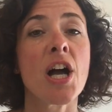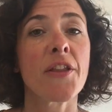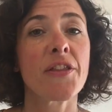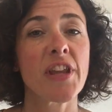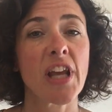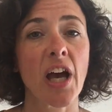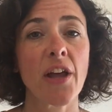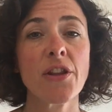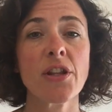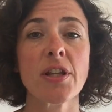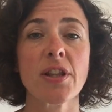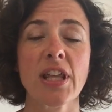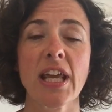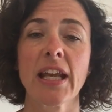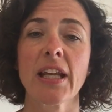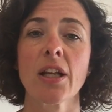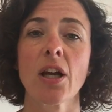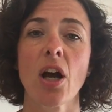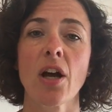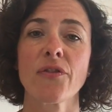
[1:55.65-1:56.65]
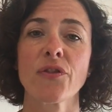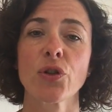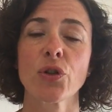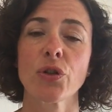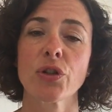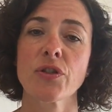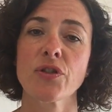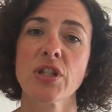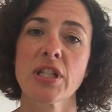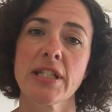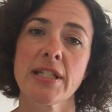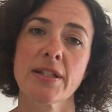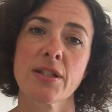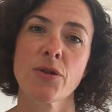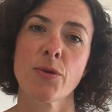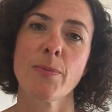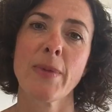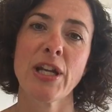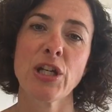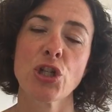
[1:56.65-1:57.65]
The other thing I've got
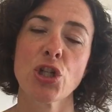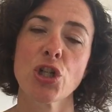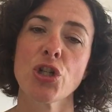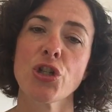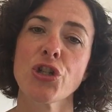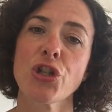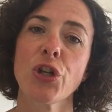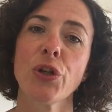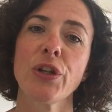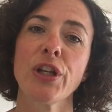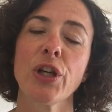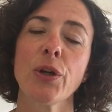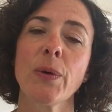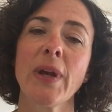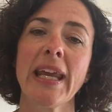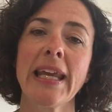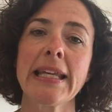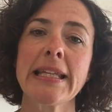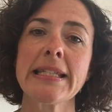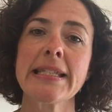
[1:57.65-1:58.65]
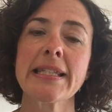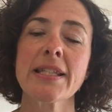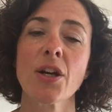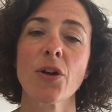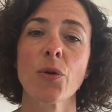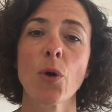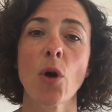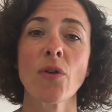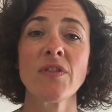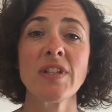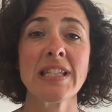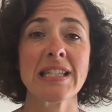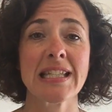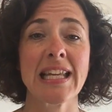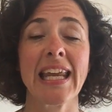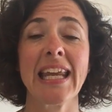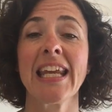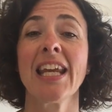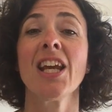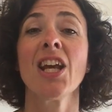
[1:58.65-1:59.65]
to mention to you is
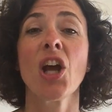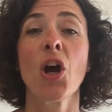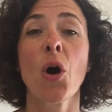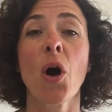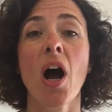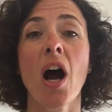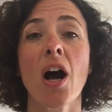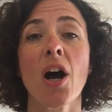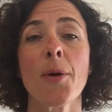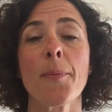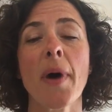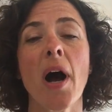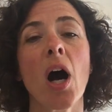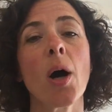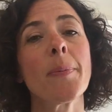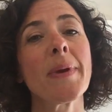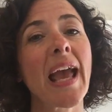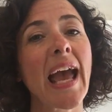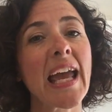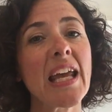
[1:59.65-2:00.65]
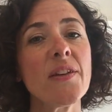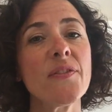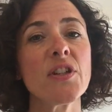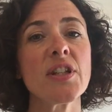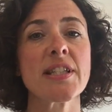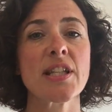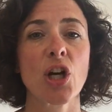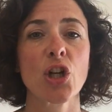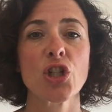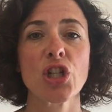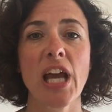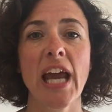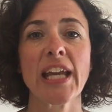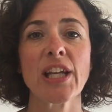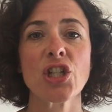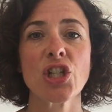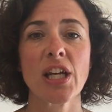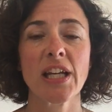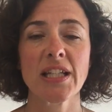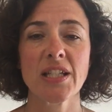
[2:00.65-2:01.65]
obviously um, our behaviours are
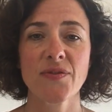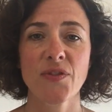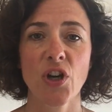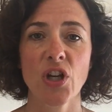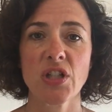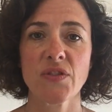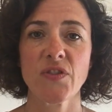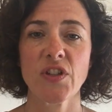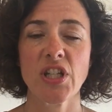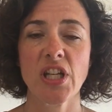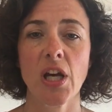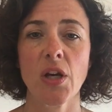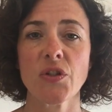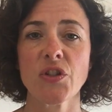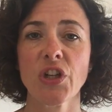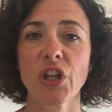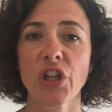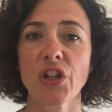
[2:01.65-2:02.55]
changing as far as videos are